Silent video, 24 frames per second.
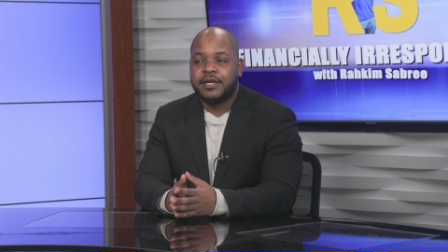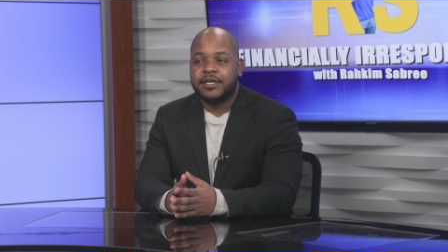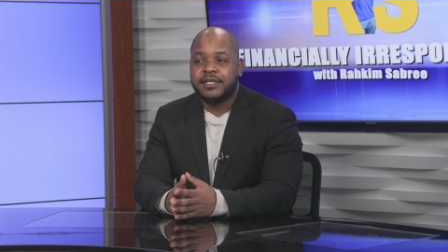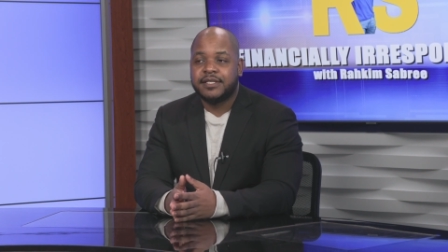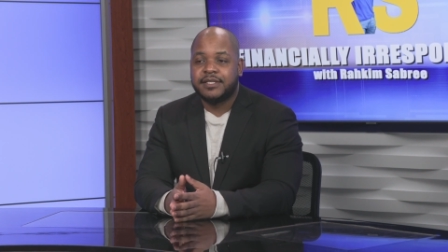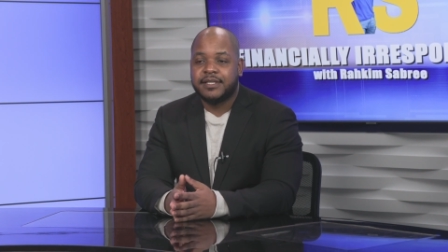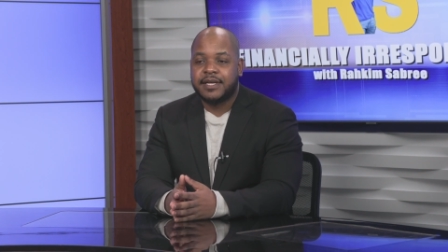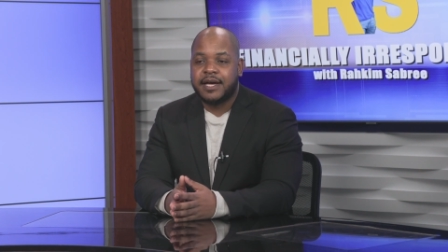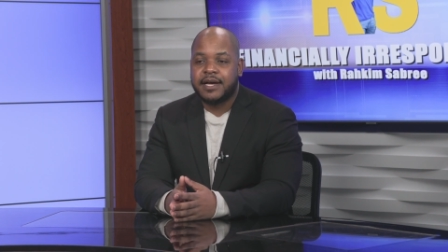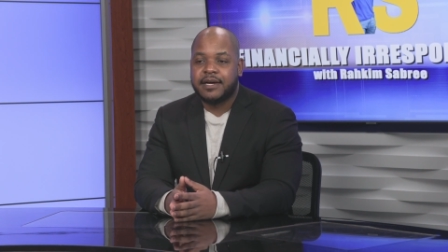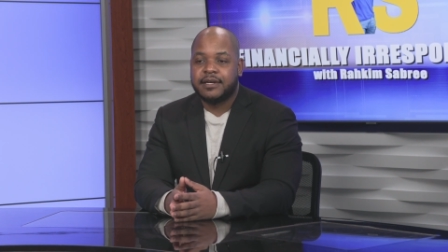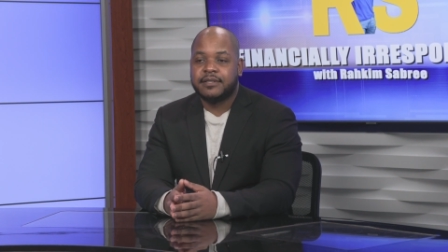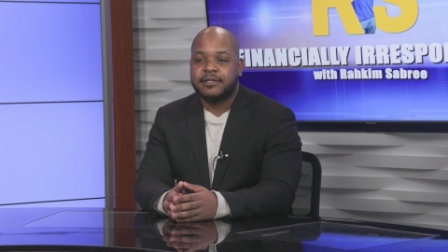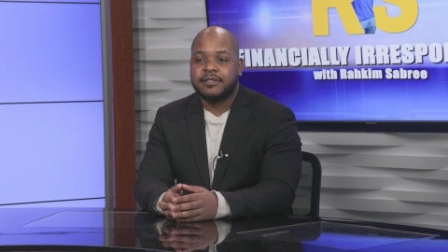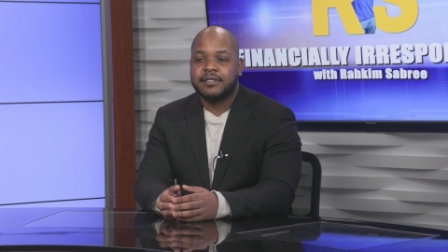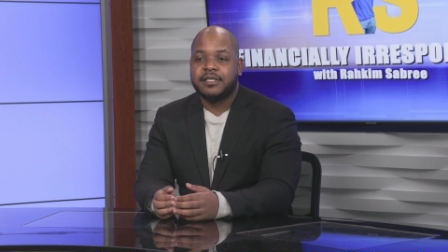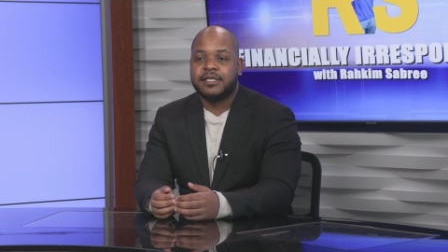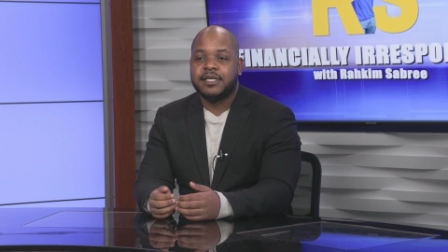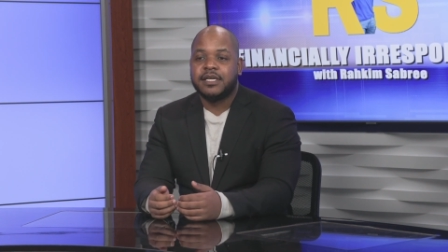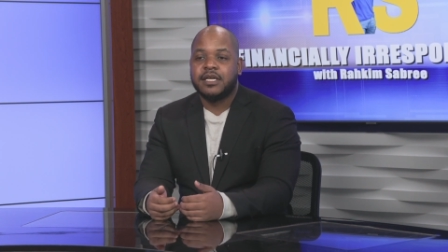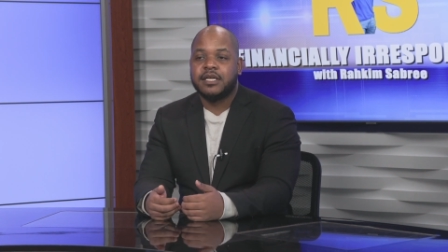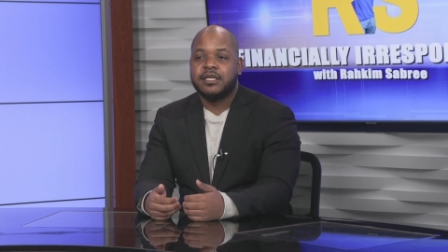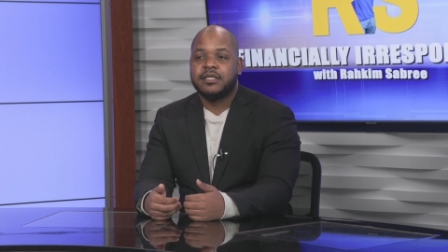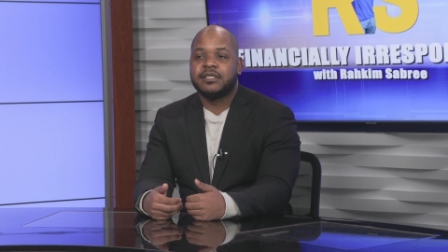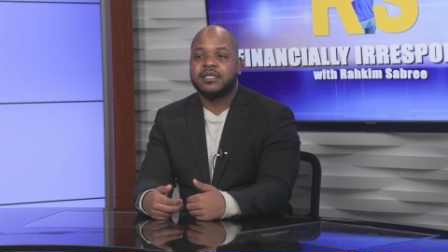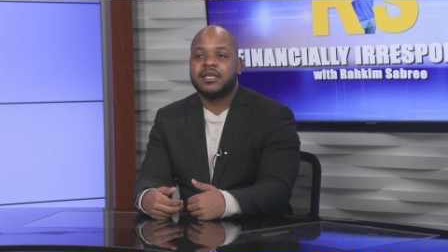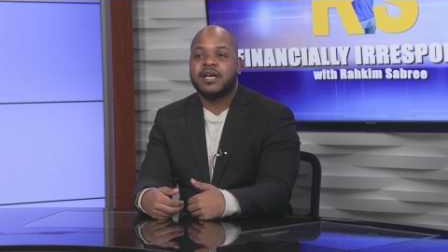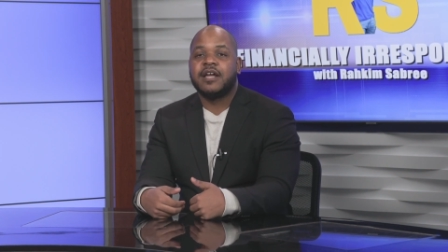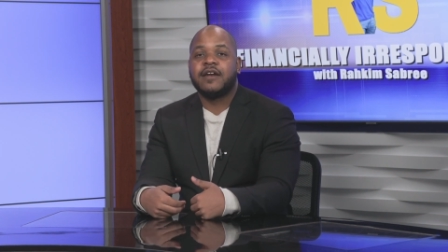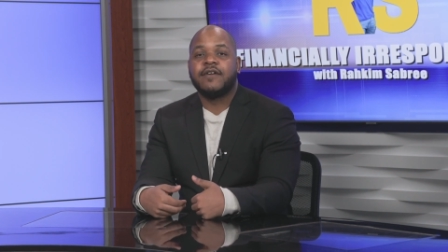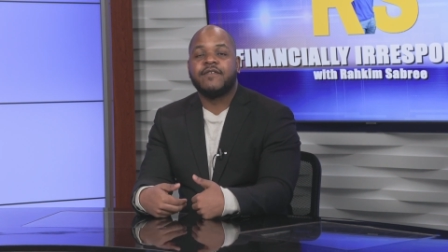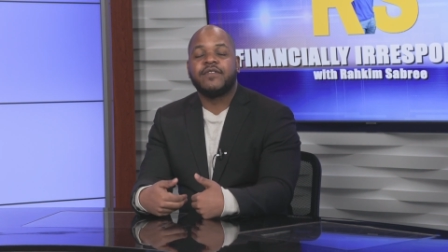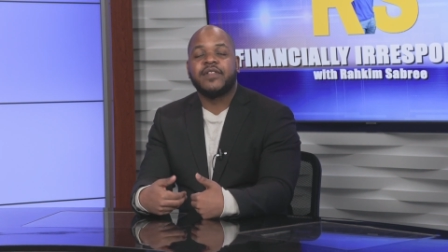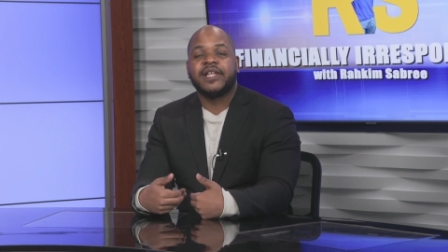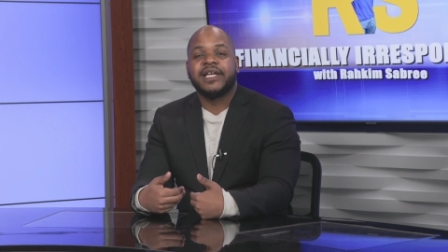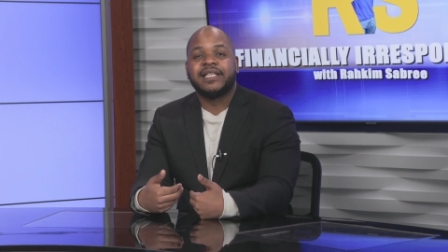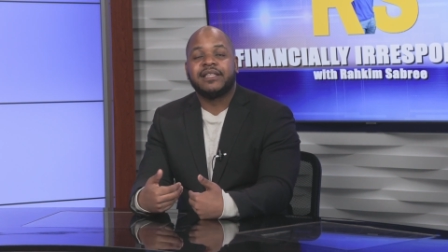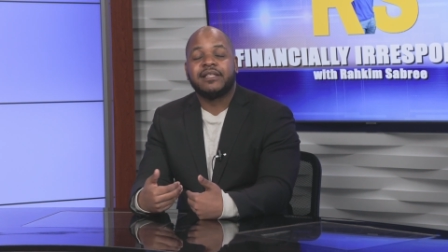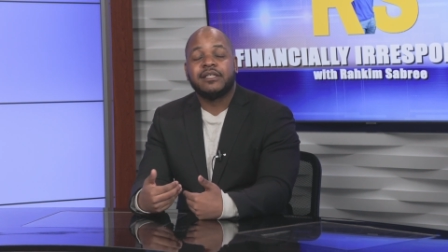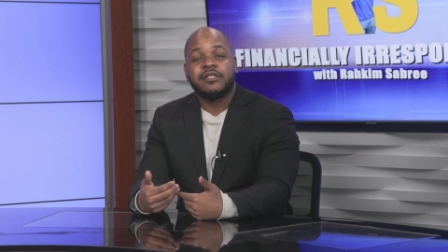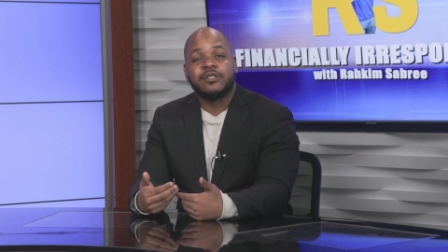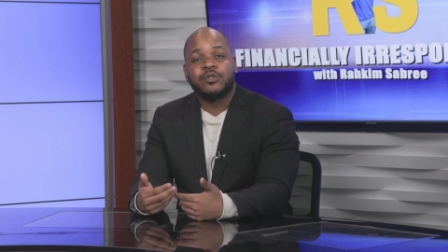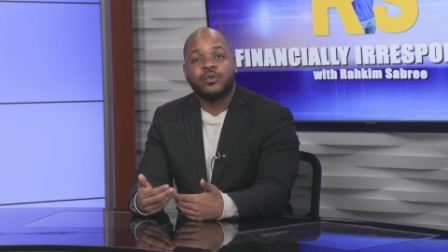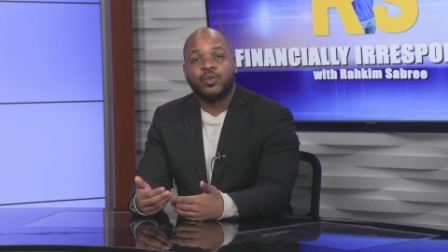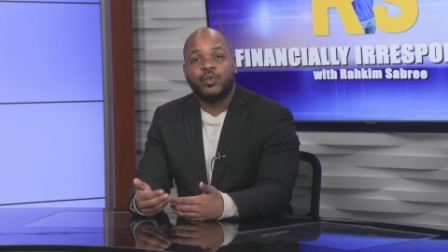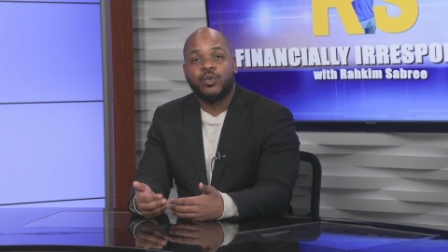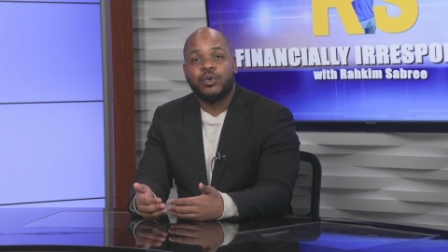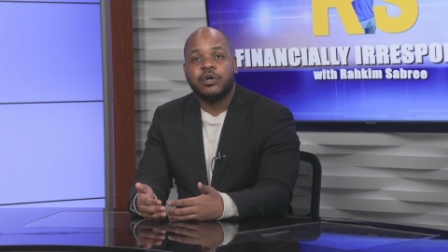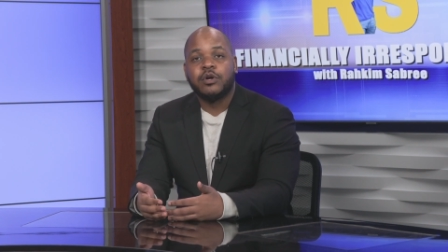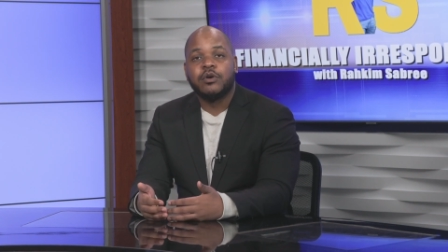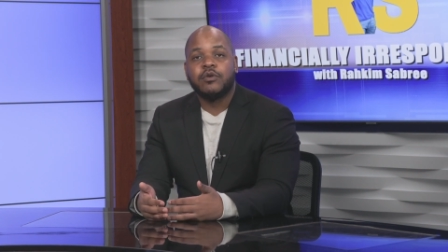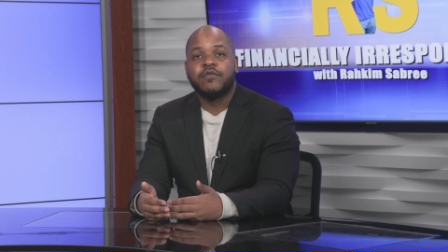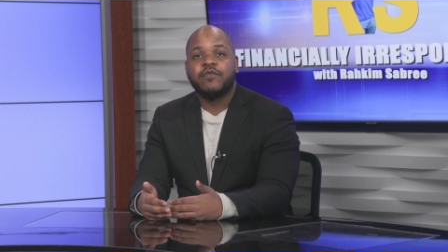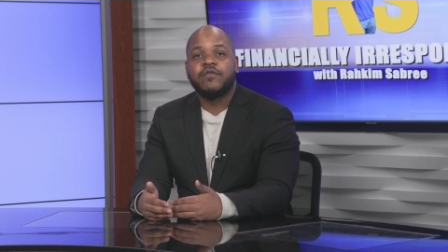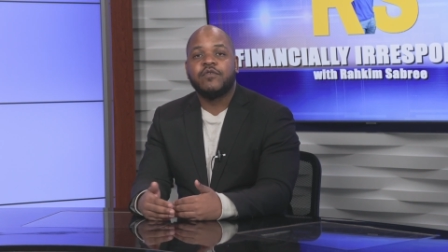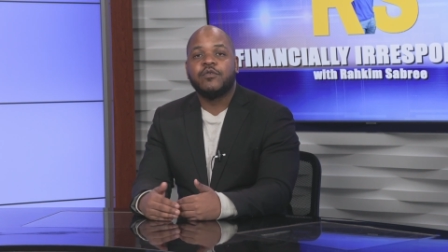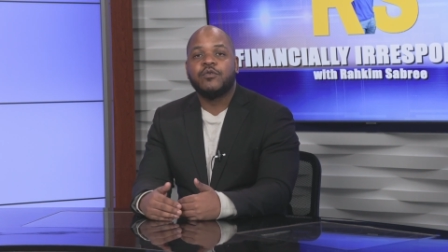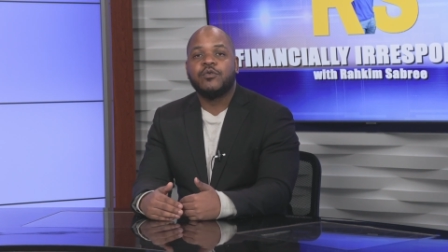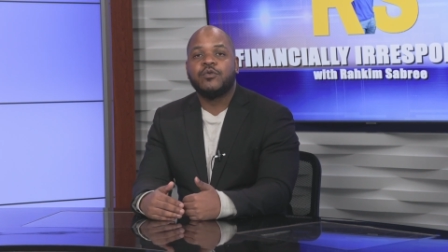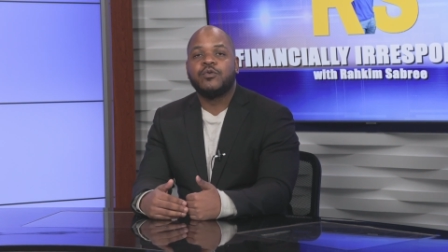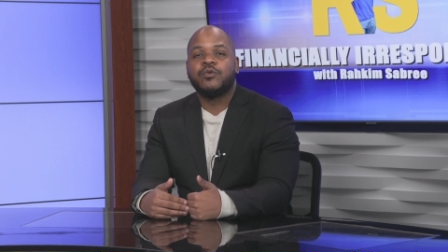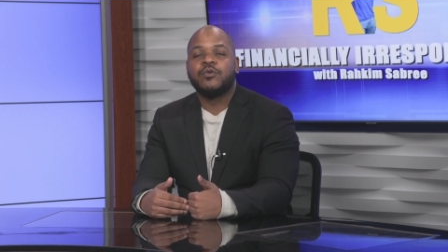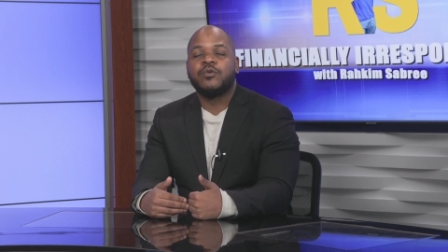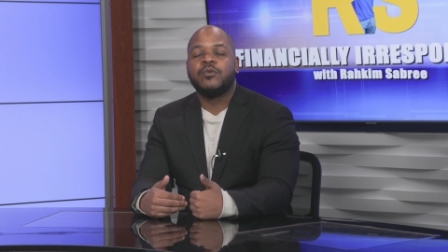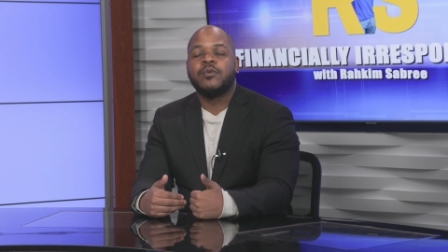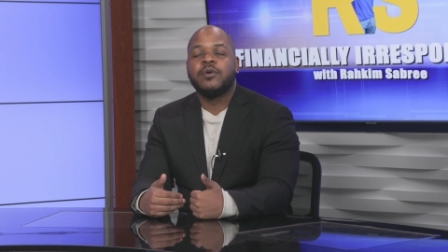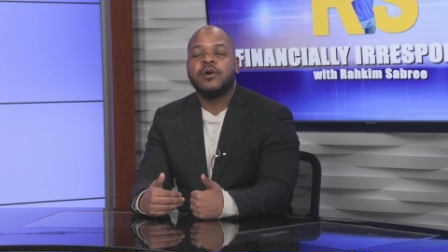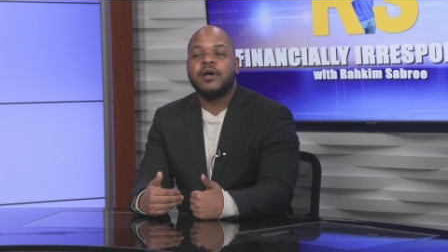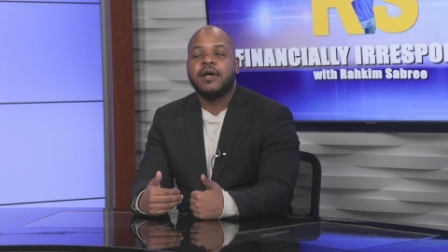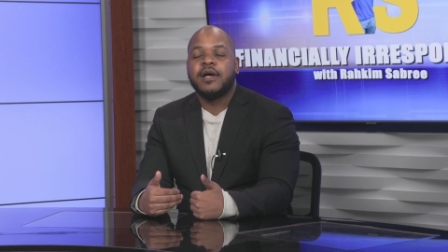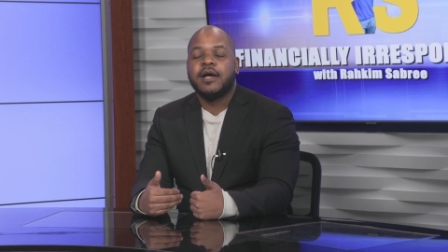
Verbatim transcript: exactly is kind of like this willful